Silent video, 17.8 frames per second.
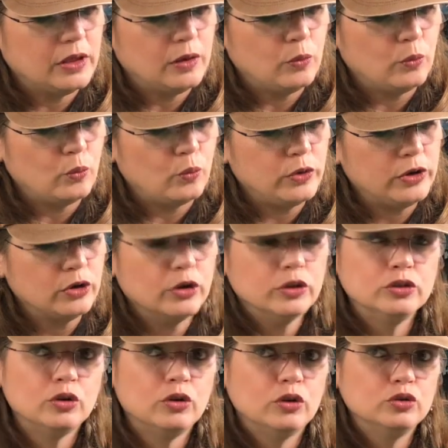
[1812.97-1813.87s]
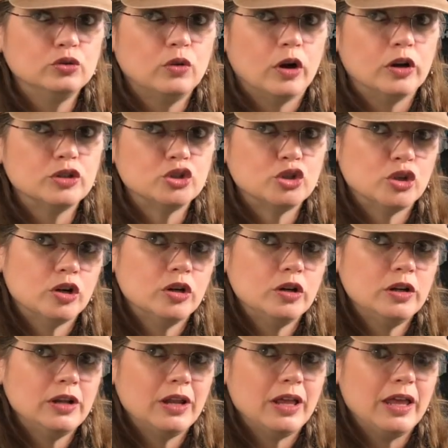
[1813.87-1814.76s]
we're going to go to our
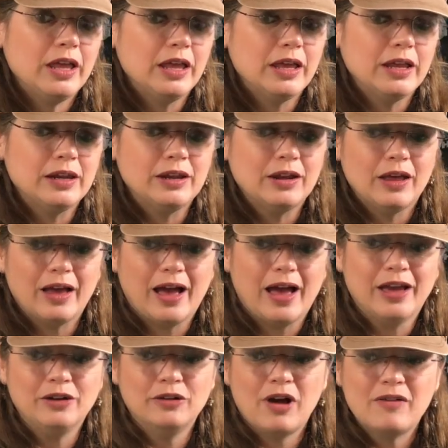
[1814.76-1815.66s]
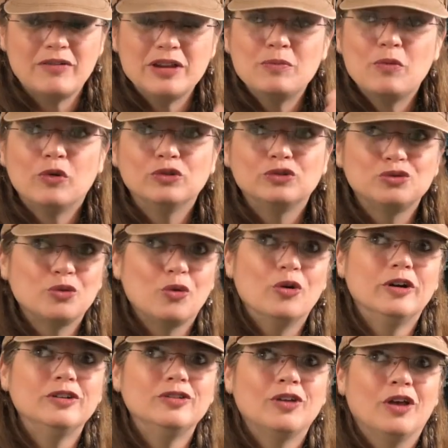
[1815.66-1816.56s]
turn, and I don't have any more
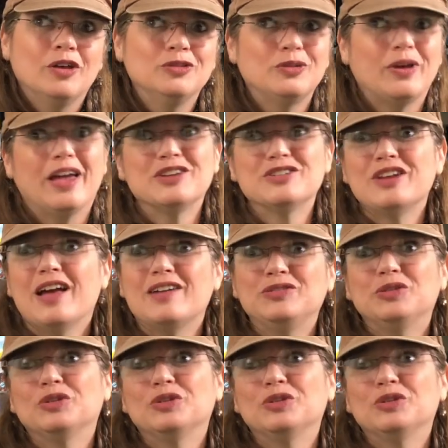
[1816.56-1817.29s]
doors, so I actually have to